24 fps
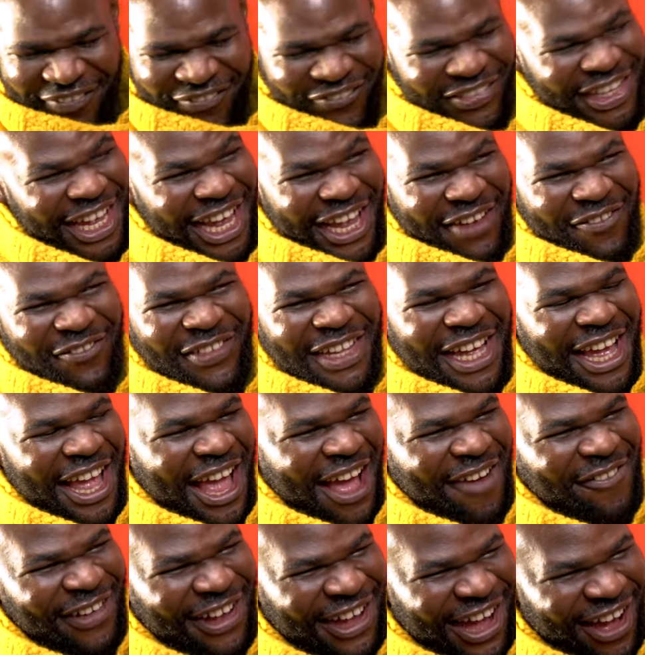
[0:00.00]
me, I, me, I
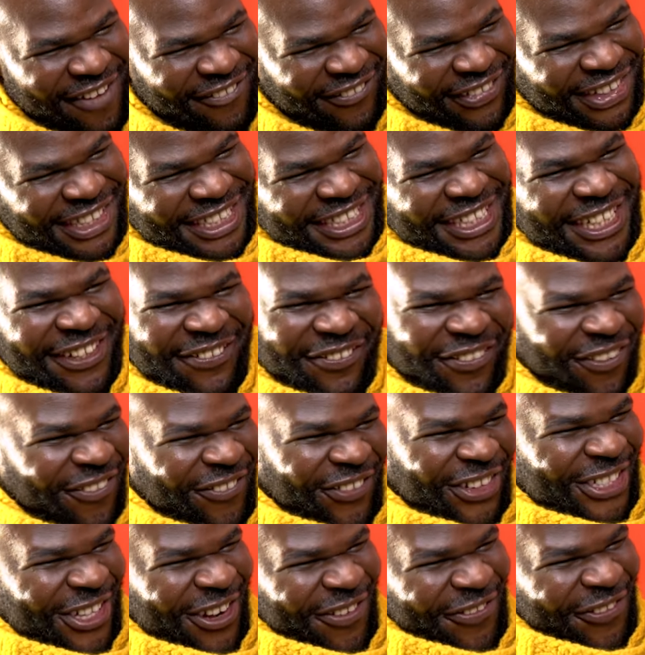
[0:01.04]
have a, a, business
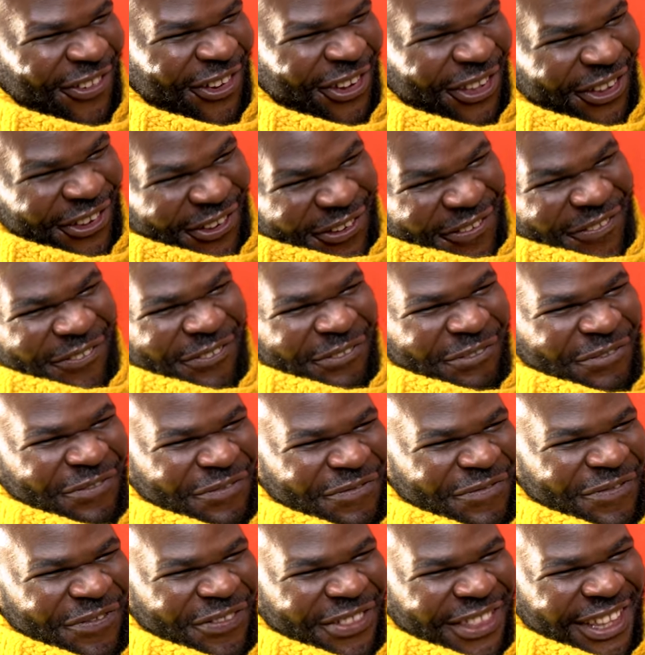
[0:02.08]
proposal for you. Oh,
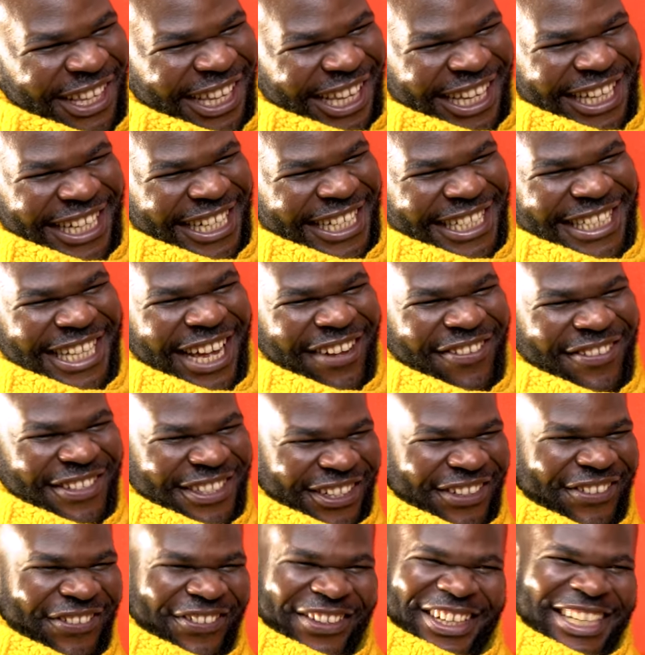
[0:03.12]
good, good. Let's in
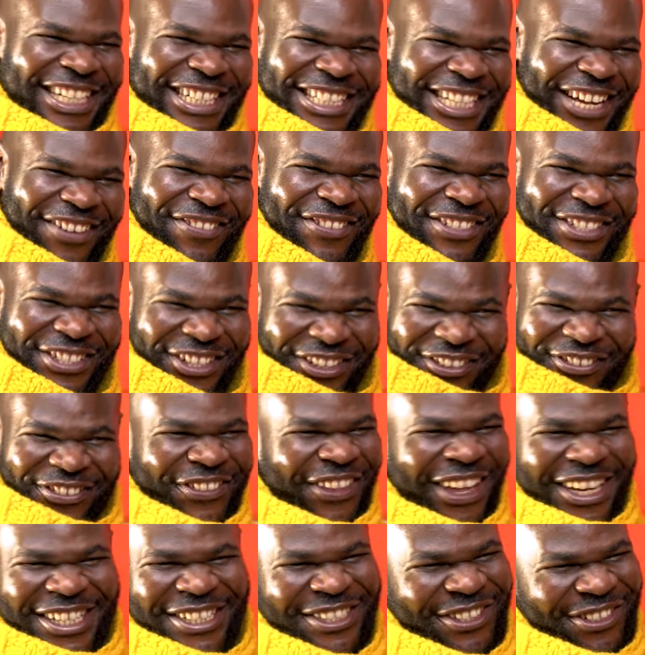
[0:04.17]
terms talk. of in terms
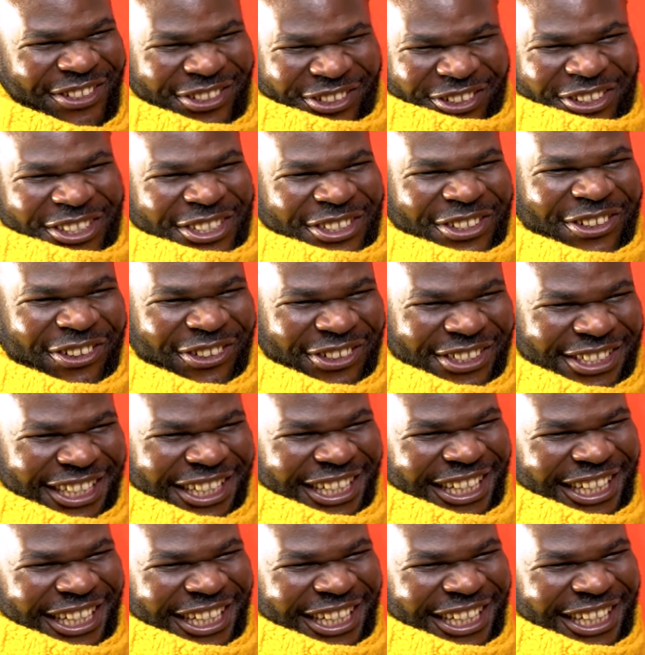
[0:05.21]
of that shoot your shot. No